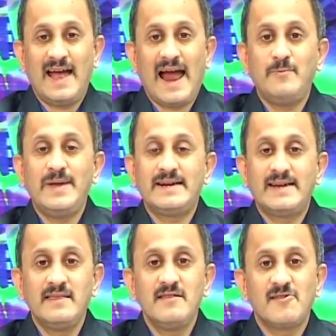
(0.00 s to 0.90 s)
and we had
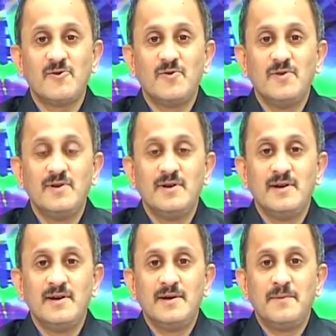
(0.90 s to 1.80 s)
done so
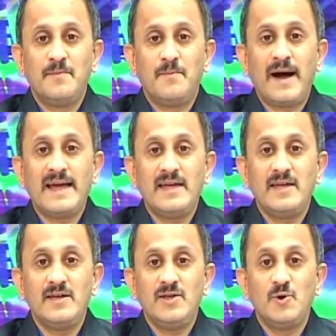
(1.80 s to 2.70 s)
by
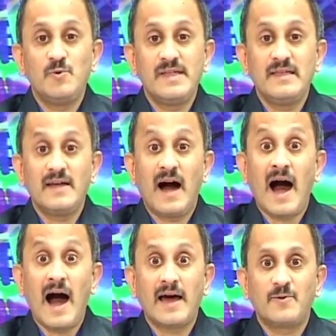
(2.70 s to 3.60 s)
using the
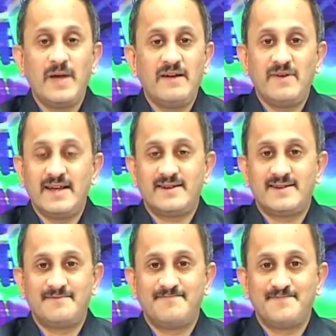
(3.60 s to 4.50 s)
Haar wavelet,